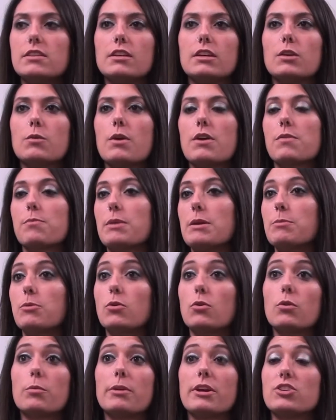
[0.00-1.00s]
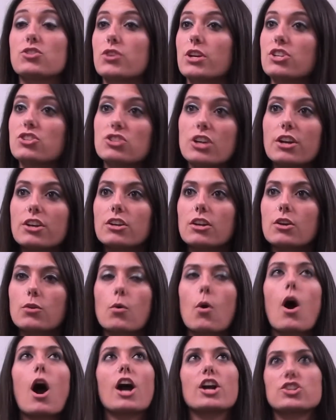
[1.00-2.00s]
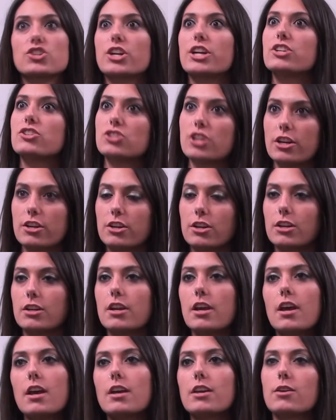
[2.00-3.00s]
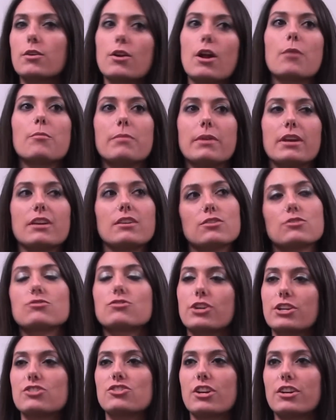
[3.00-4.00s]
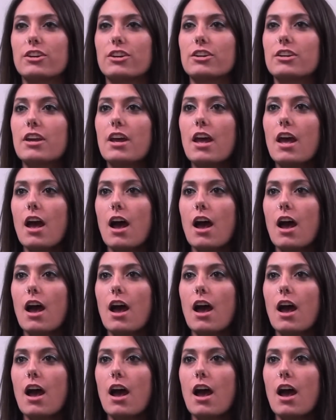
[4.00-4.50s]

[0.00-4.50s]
dealing with people who are being transgendered, you're transgendered.